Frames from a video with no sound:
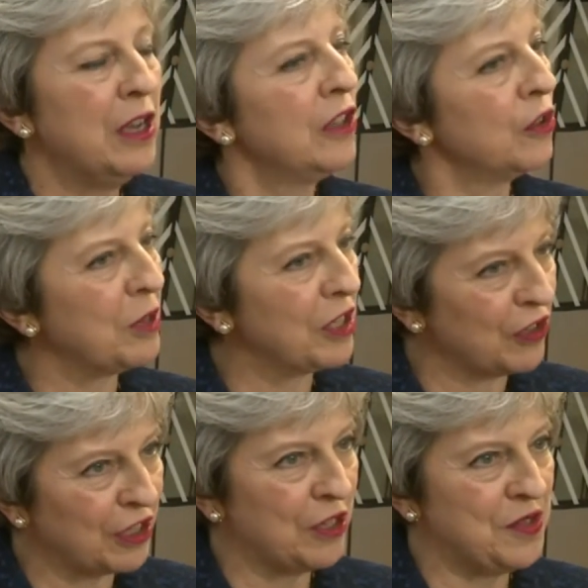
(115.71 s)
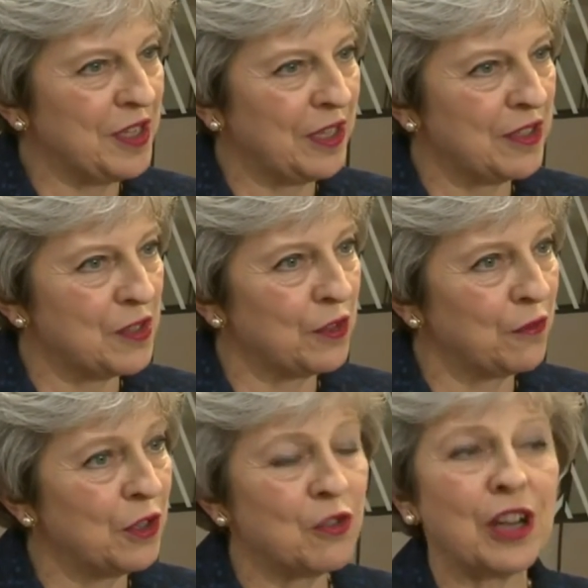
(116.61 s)
that we can negotiate this for the
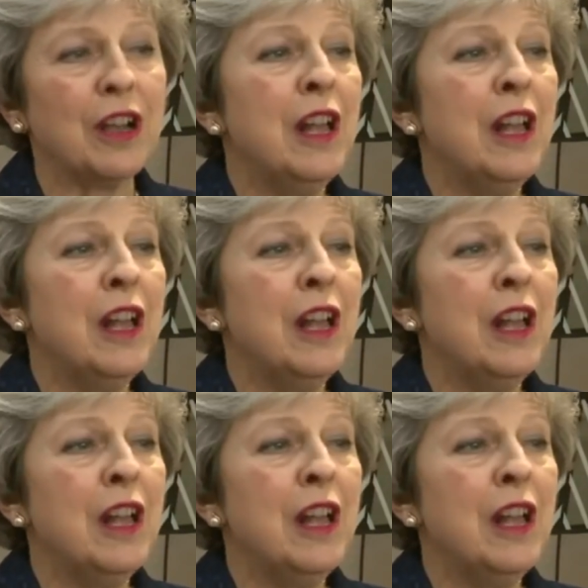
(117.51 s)
future.